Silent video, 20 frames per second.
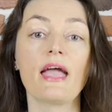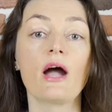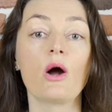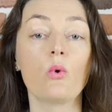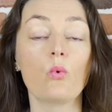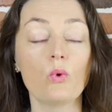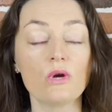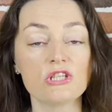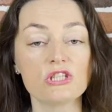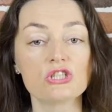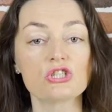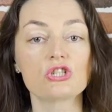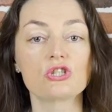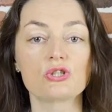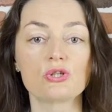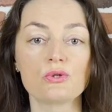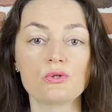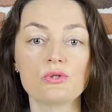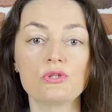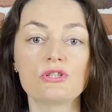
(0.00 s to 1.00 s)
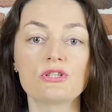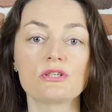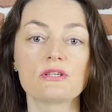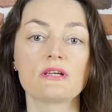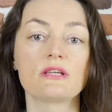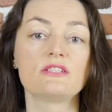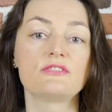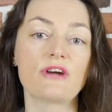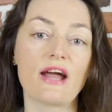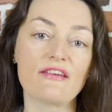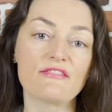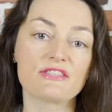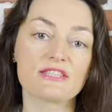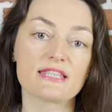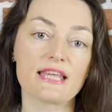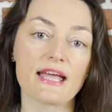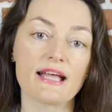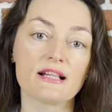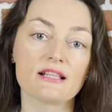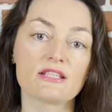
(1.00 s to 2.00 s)
which should drive
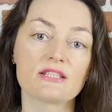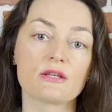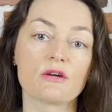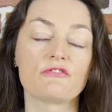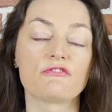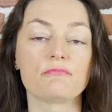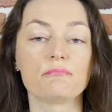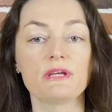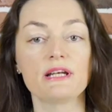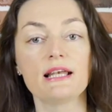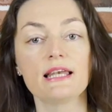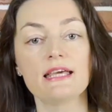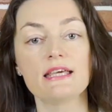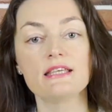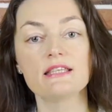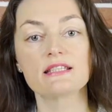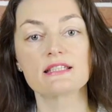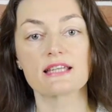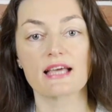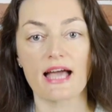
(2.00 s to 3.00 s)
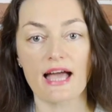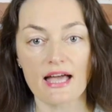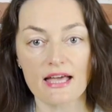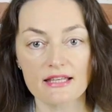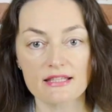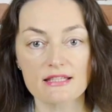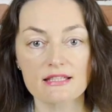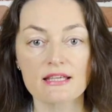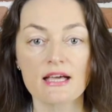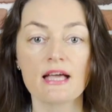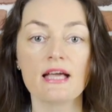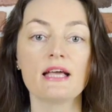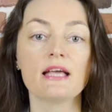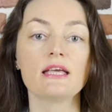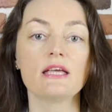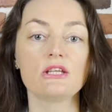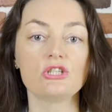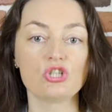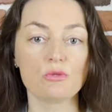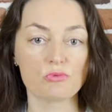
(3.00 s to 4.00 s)
sales of Middle East and
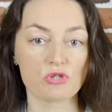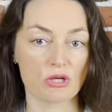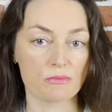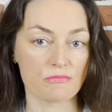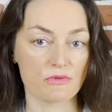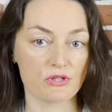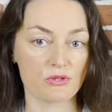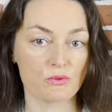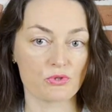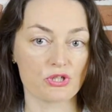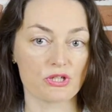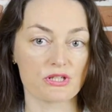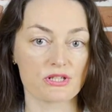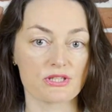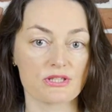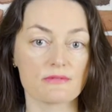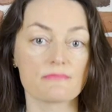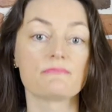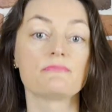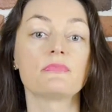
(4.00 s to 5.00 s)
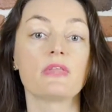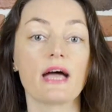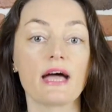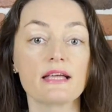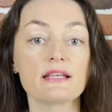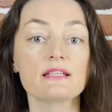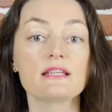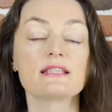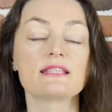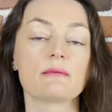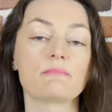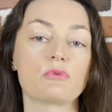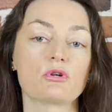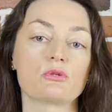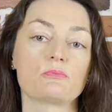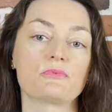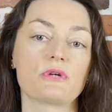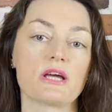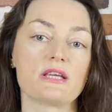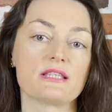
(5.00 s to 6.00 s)
Egyptian producers and
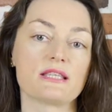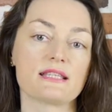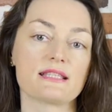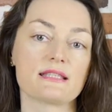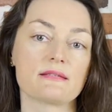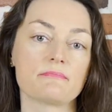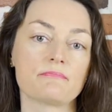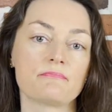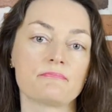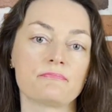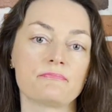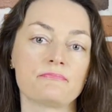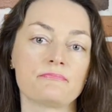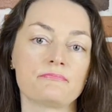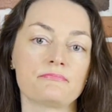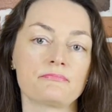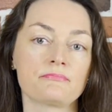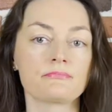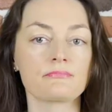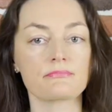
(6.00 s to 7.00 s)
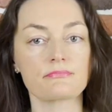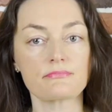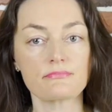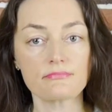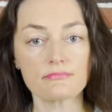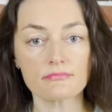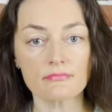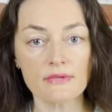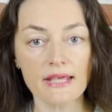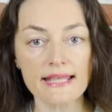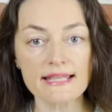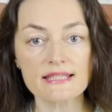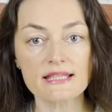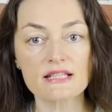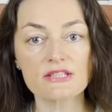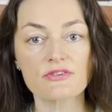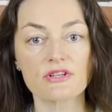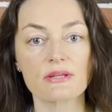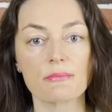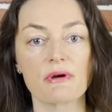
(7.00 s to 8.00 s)
support prices. In
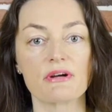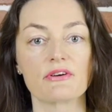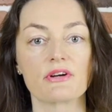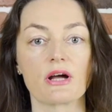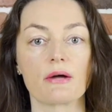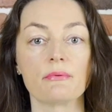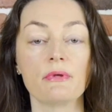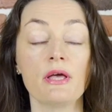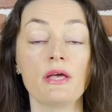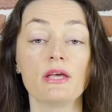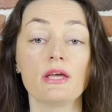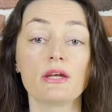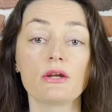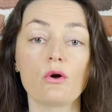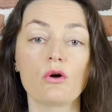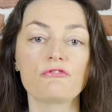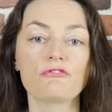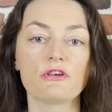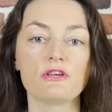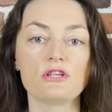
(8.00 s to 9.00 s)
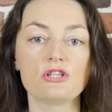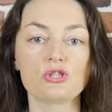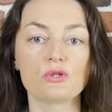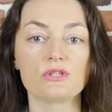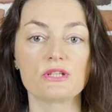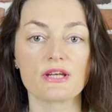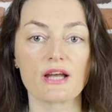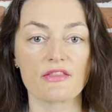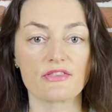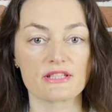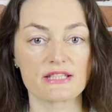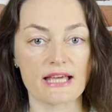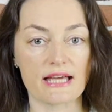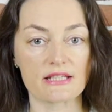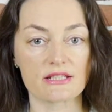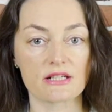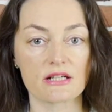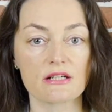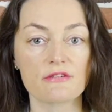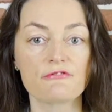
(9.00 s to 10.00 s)
Central America, Incofe issued another
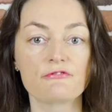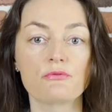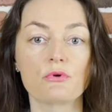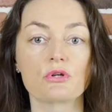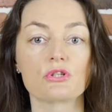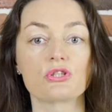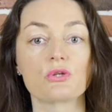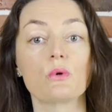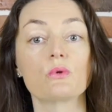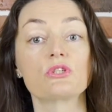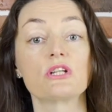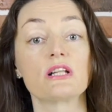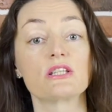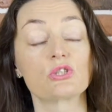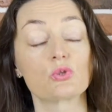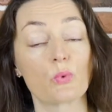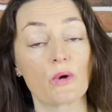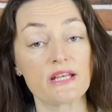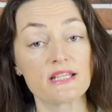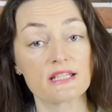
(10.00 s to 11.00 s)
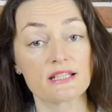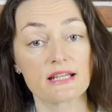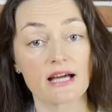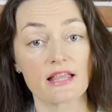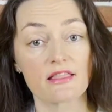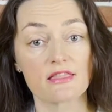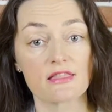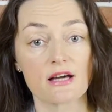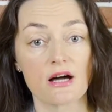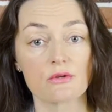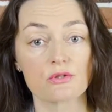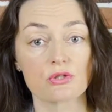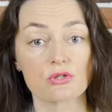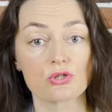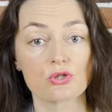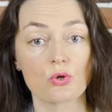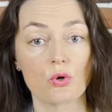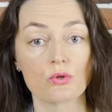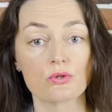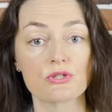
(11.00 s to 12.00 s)
tender for a total 29,000
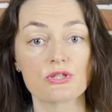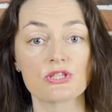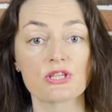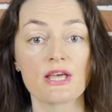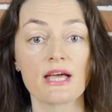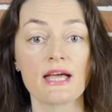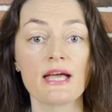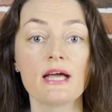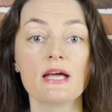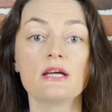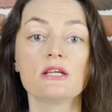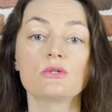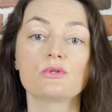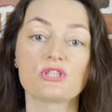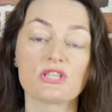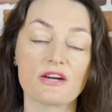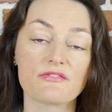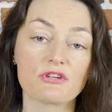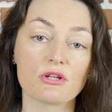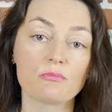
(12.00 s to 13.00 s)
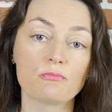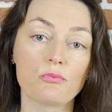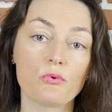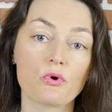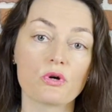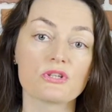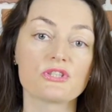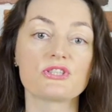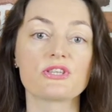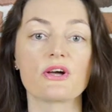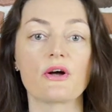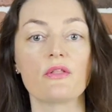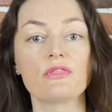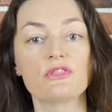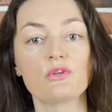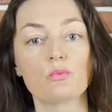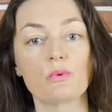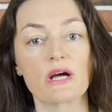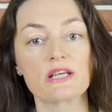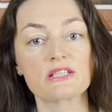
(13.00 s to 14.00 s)
tons to several ports on
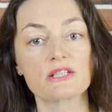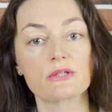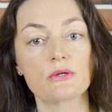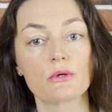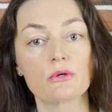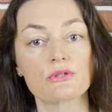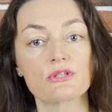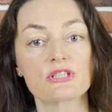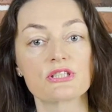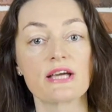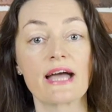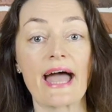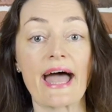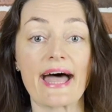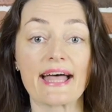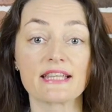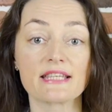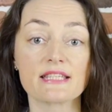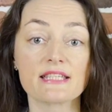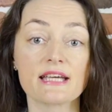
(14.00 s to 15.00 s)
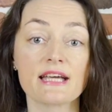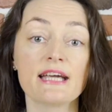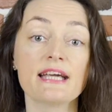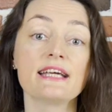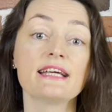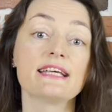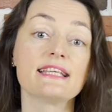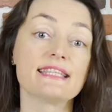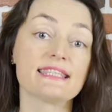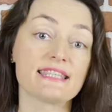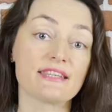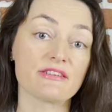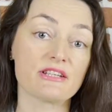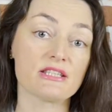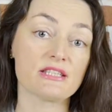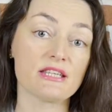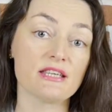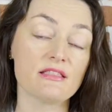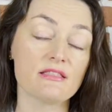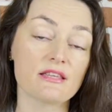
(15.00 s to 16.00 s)
the west coast and
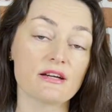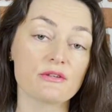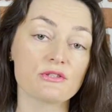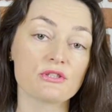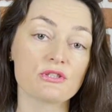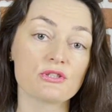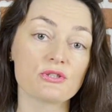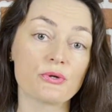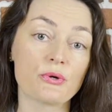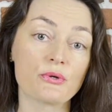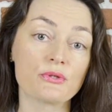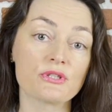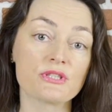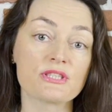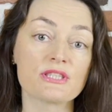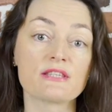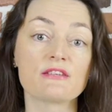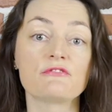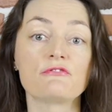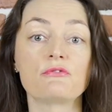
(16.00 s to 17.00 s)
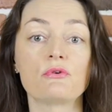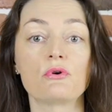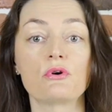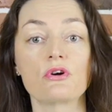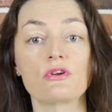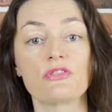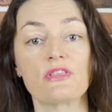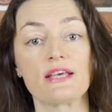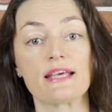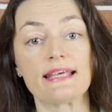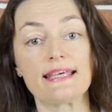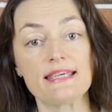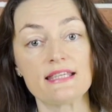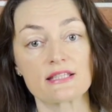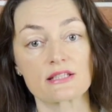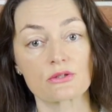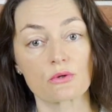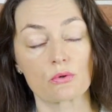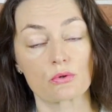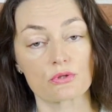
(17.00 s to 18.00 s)
17,000 tons for the
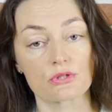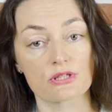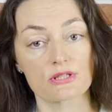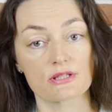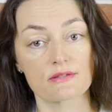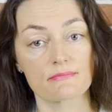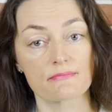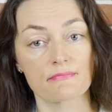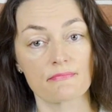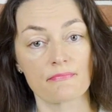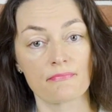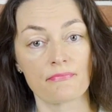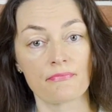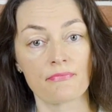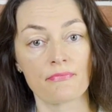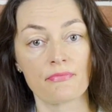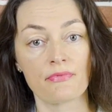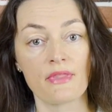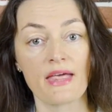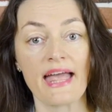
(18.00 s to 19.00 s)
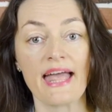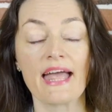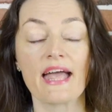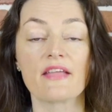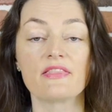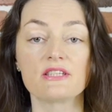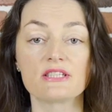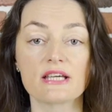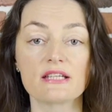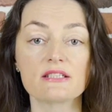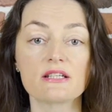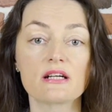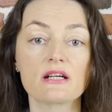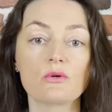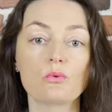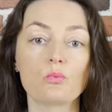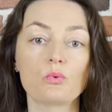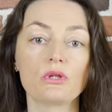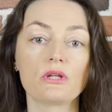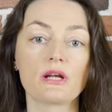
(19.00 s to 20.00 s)
east coast. The tender
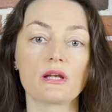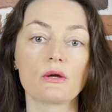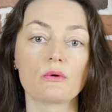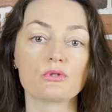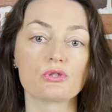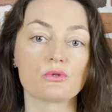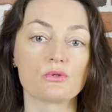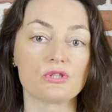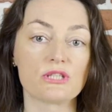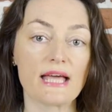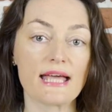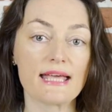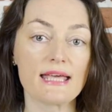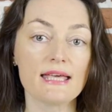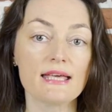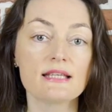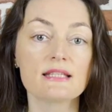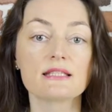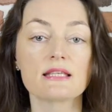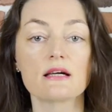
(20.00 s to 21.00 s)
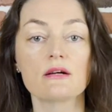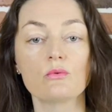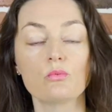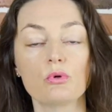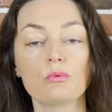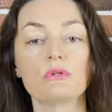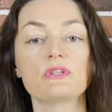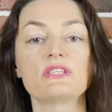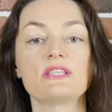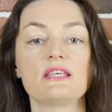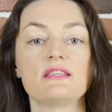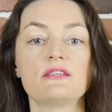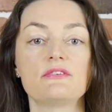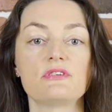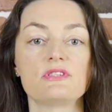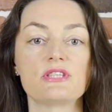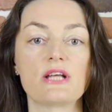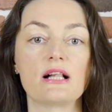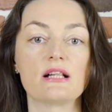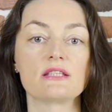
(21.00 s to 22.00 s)
will close today, so we will see the
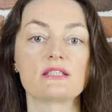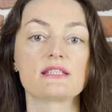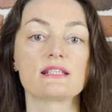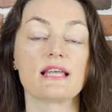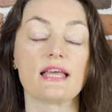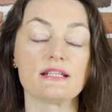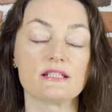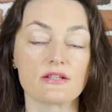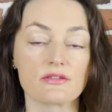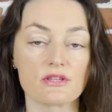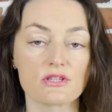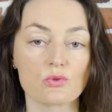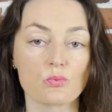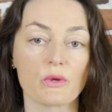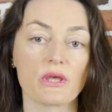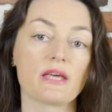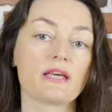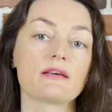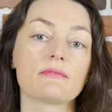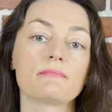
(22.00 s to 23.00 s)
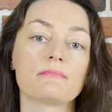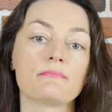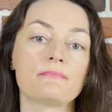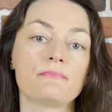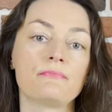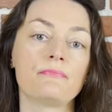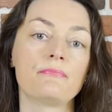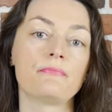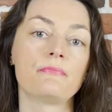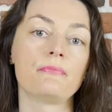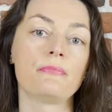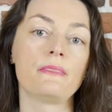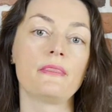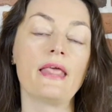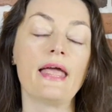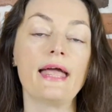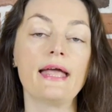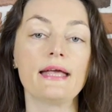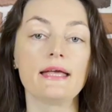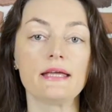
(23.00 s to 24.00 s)
results later this week.
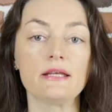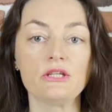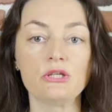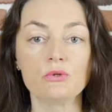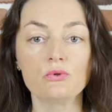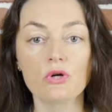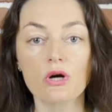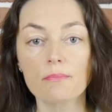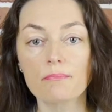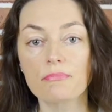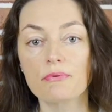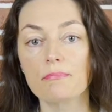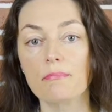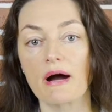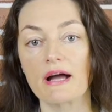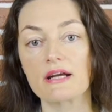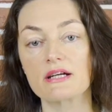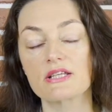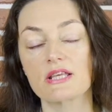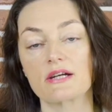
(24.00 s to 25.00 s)
In Europe, buyers are